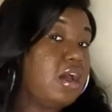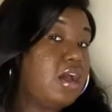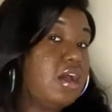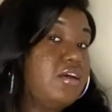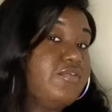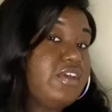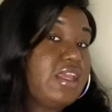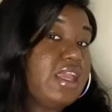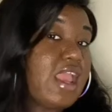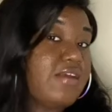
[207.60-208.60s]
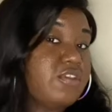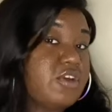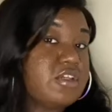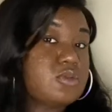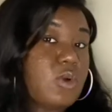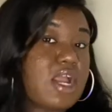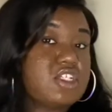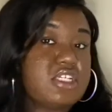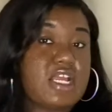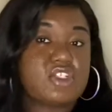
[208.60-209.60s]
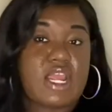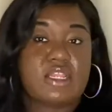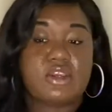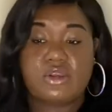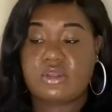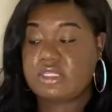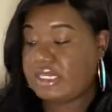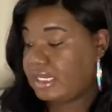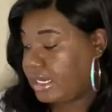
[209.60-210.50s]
of it after it's washed and I try to curl again.